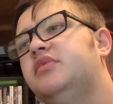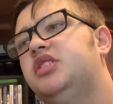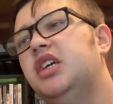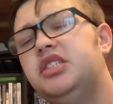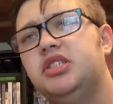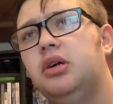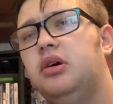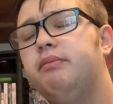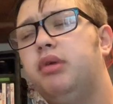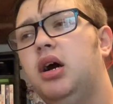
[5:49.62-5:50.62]

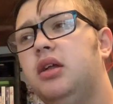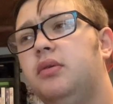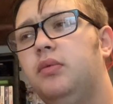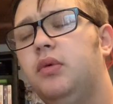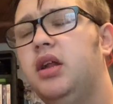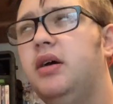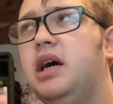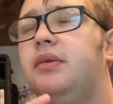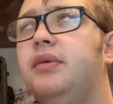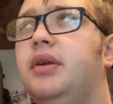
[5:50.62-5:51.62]
sister bottle, well,
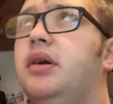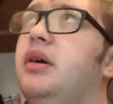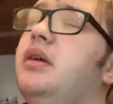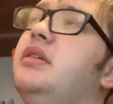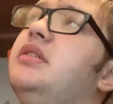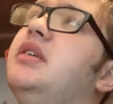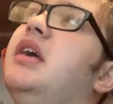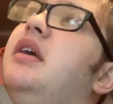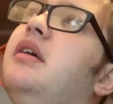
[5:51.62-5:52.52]
I don't know how to say.